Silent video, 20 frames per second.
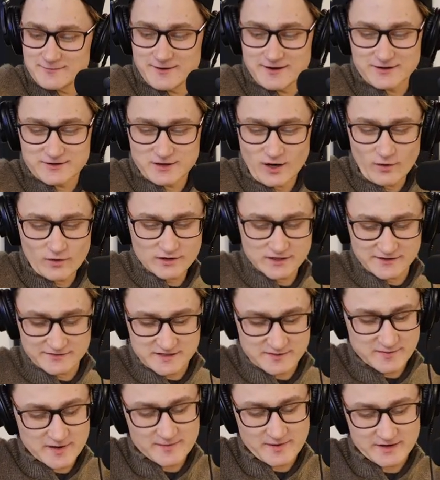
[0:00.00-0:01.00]
I mean, Noah
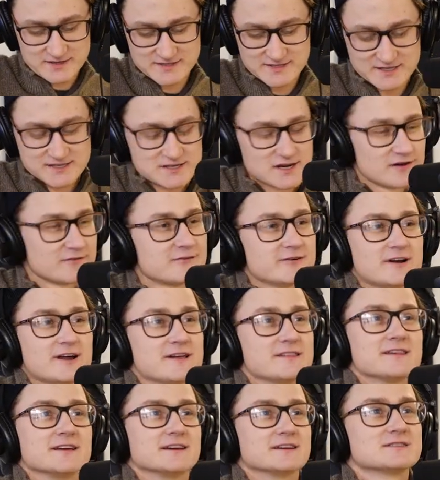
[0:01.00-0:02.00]
lived to be about 600,
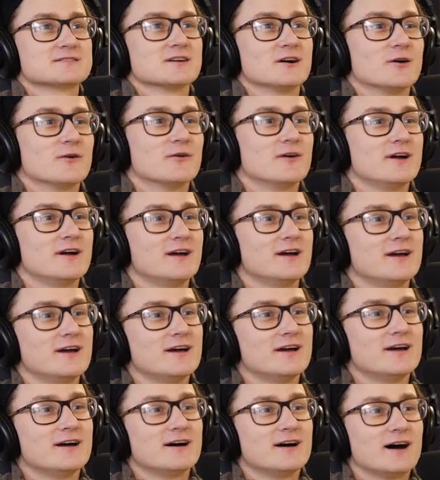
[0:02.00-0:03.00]
I think. So,
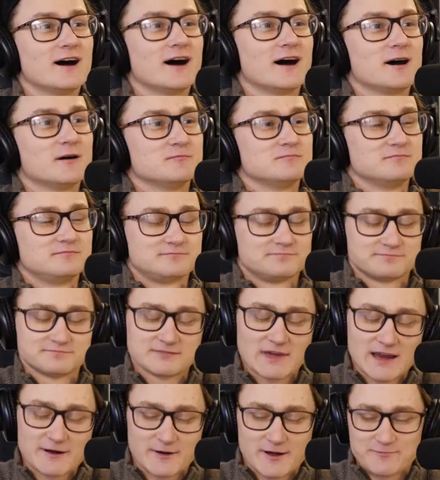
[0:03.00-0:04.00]
um,
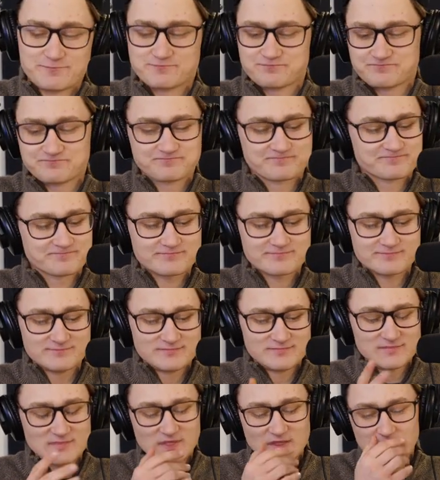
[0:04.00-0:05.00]
anyway.
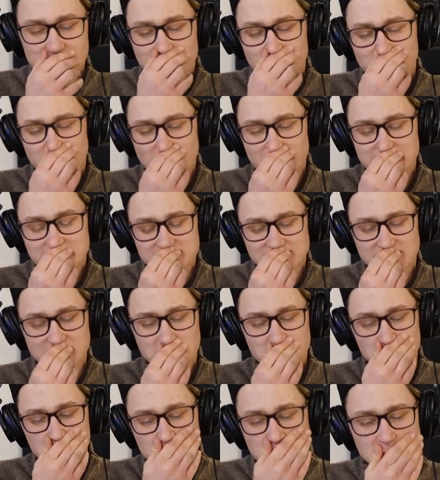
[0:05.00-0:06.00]
But.
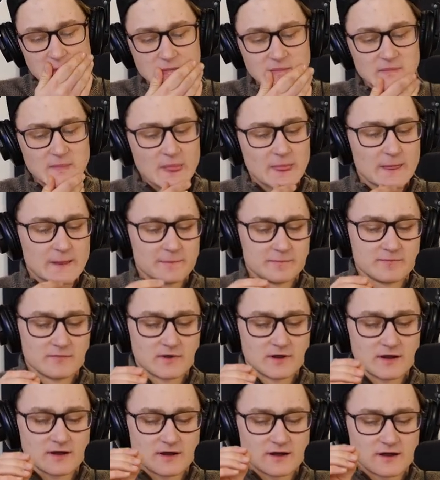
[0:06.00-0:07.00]

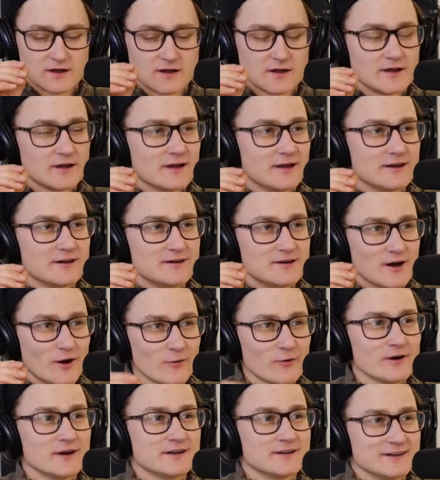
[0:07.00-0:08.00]
People are old.
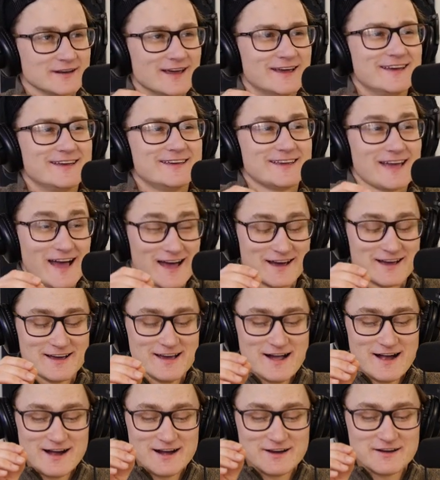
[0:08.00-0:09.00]
Noah, yeah.
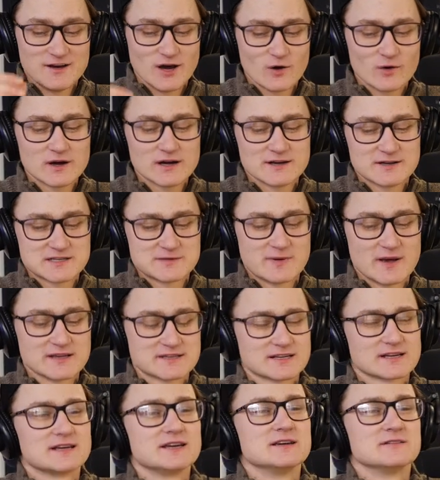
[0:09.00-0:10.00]
Noah is
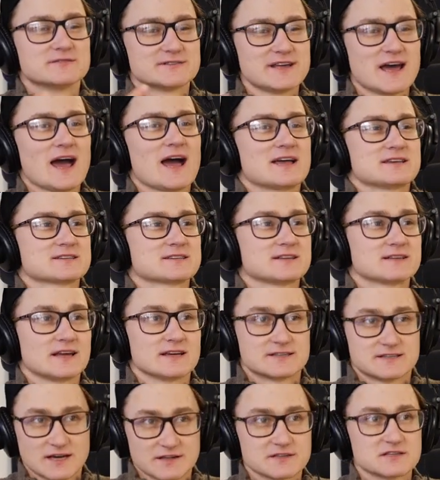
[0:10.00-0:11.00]
basically, he was tasked to
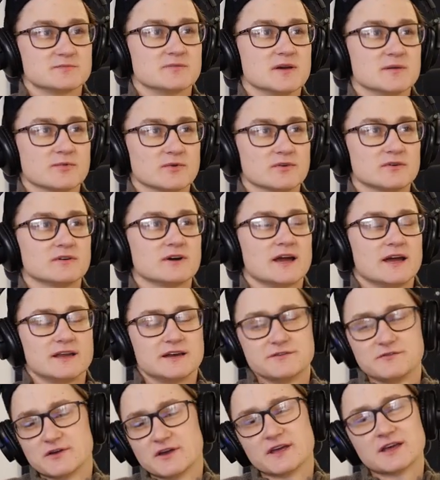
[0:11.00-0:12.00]
like tell these people,
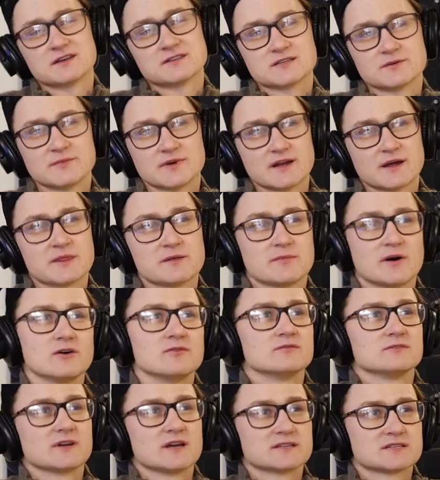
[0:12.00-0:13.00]
and if you can get somebody on the
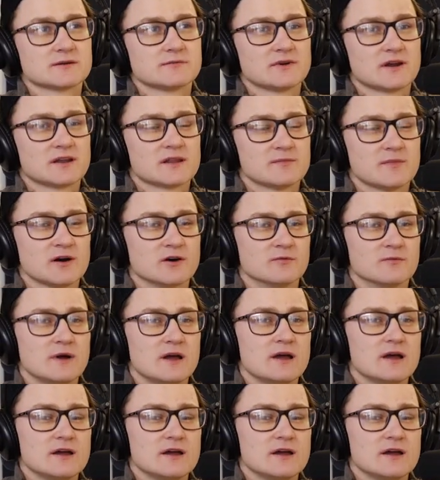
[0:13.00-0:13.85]
boat, get somebody on the boat